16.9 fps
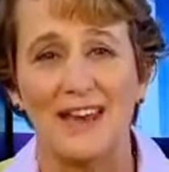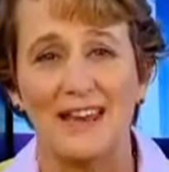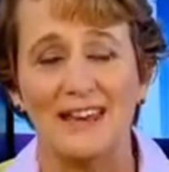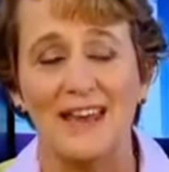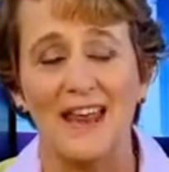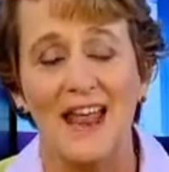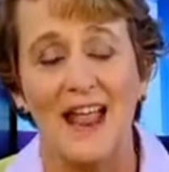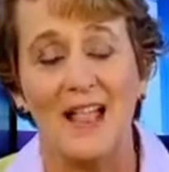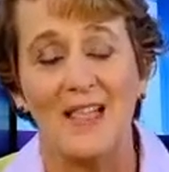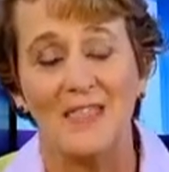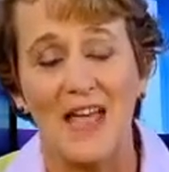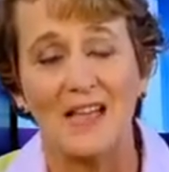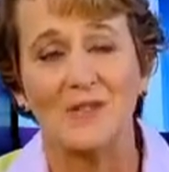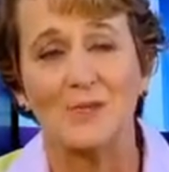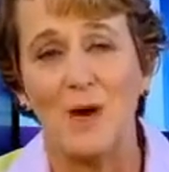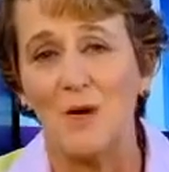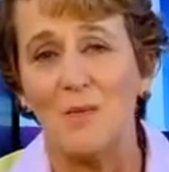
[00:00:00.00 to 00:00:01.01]
And
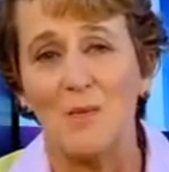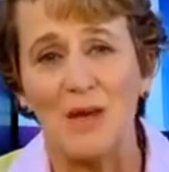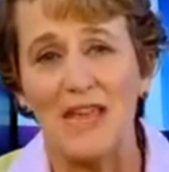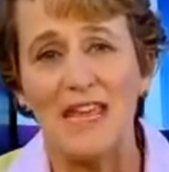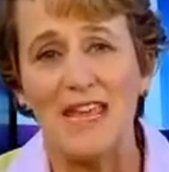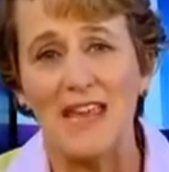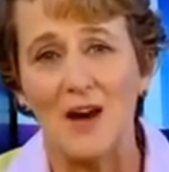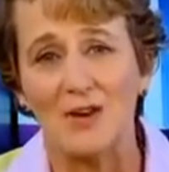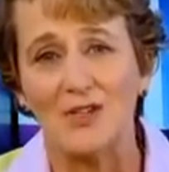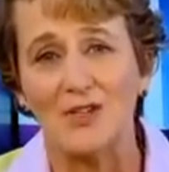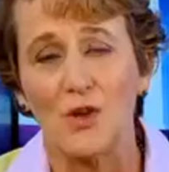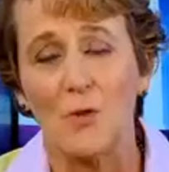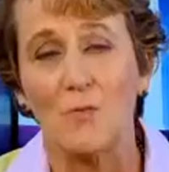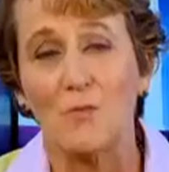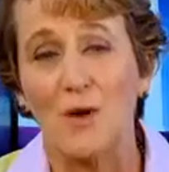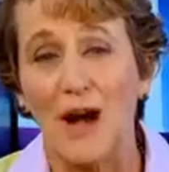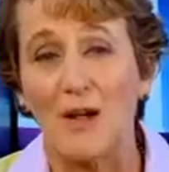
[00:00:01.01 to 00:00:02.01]
that's why we are
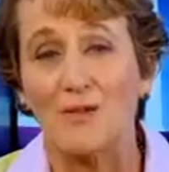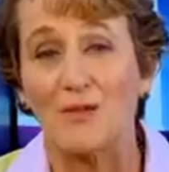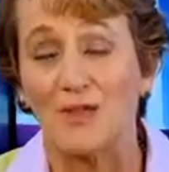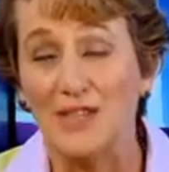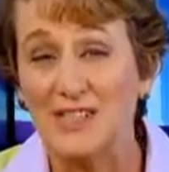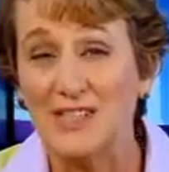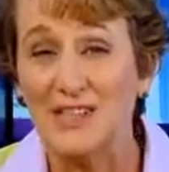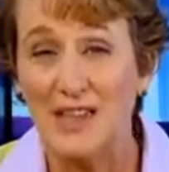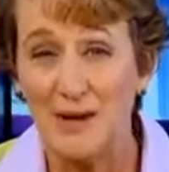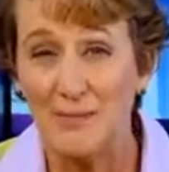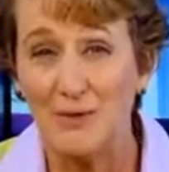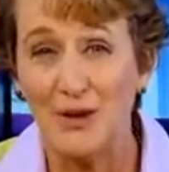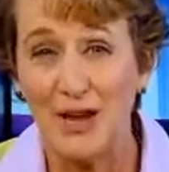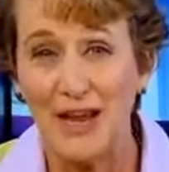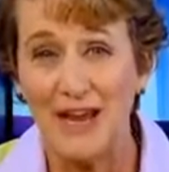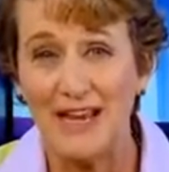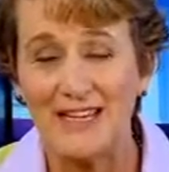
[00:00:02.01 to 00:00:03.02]
so proud this
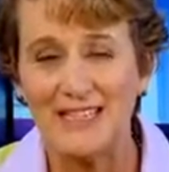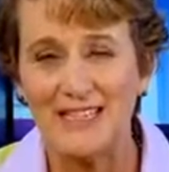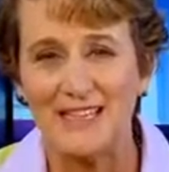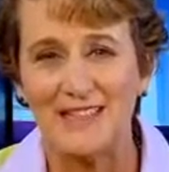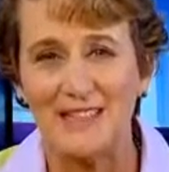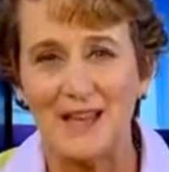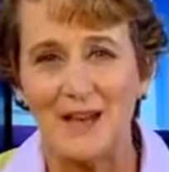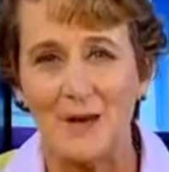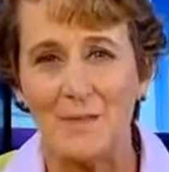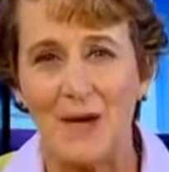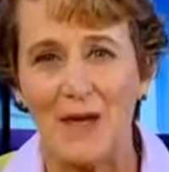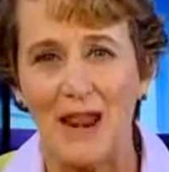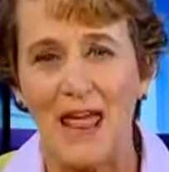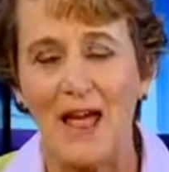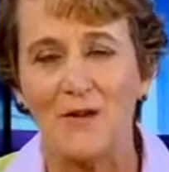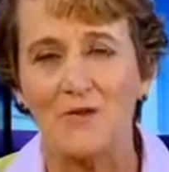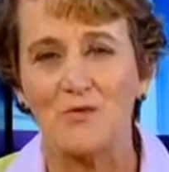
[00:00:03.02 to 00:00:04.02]
Labor Day to think
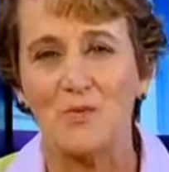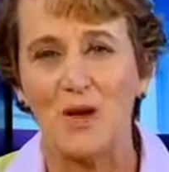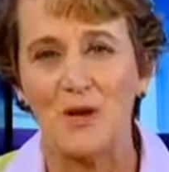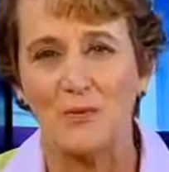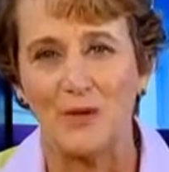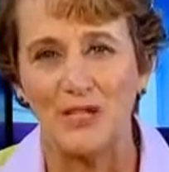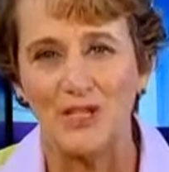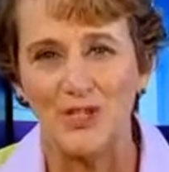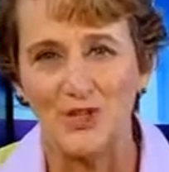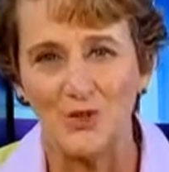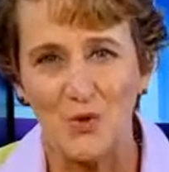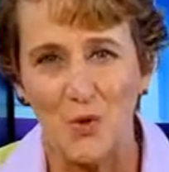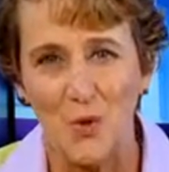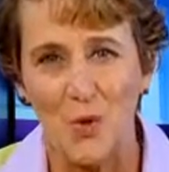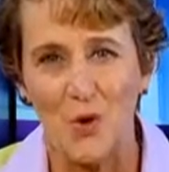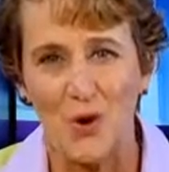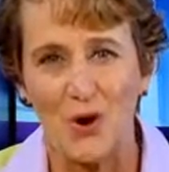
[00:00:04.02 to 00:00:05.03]
about how do we
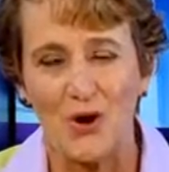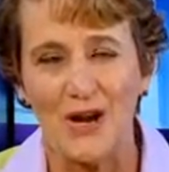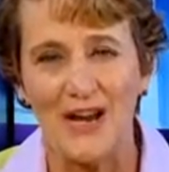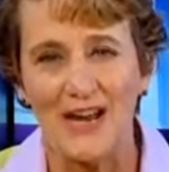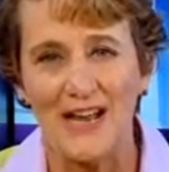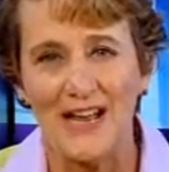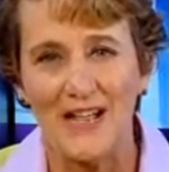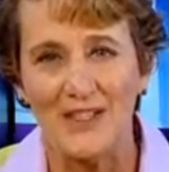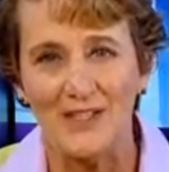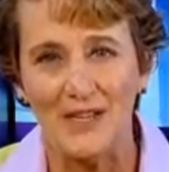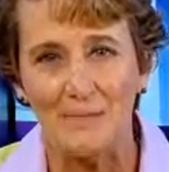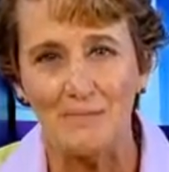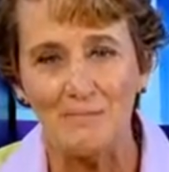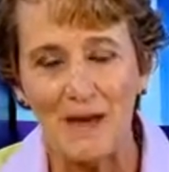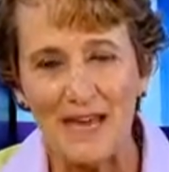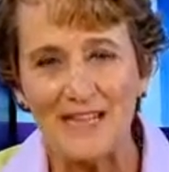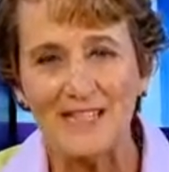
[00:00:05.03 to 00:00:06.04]
restore
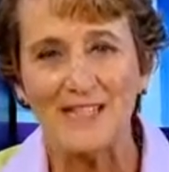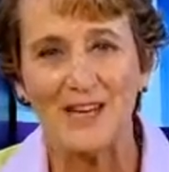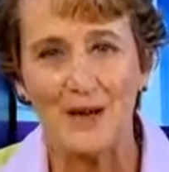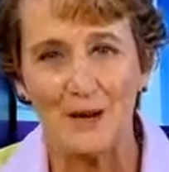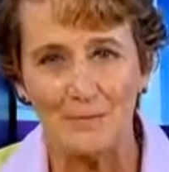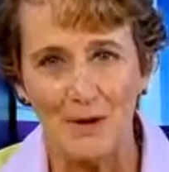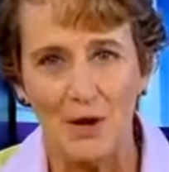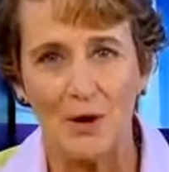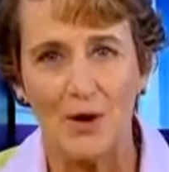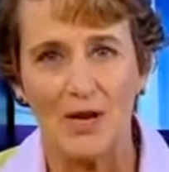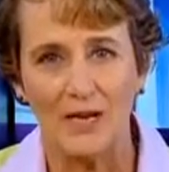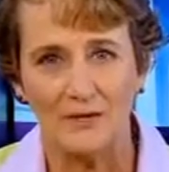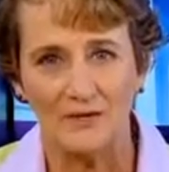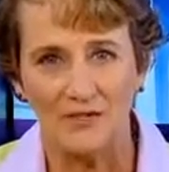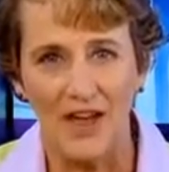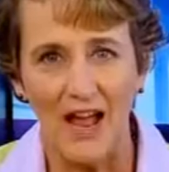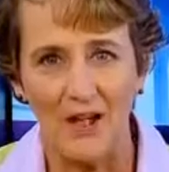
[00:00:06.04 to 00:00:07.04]
the basic
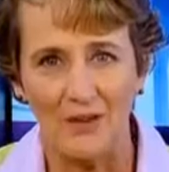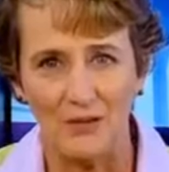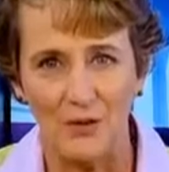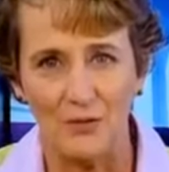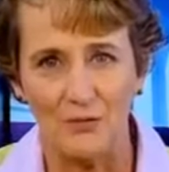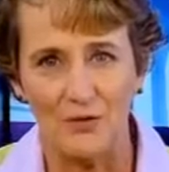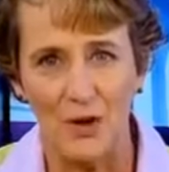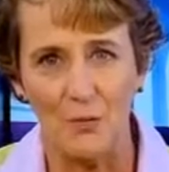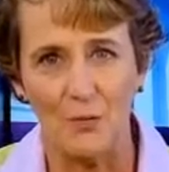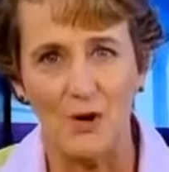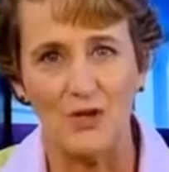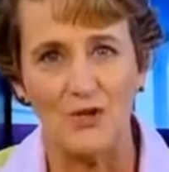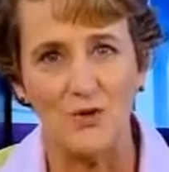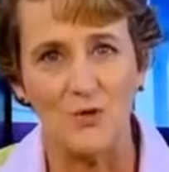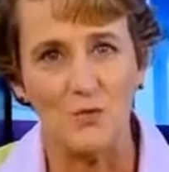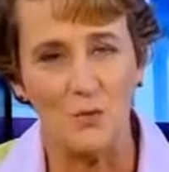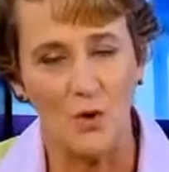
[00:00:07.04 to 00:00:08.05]
American value that
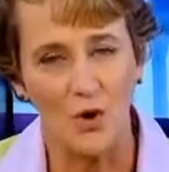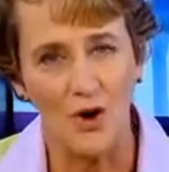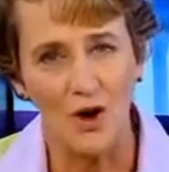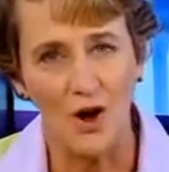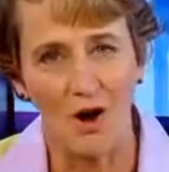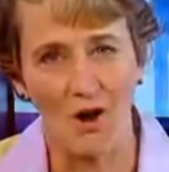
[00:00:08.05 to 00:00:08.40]
when you work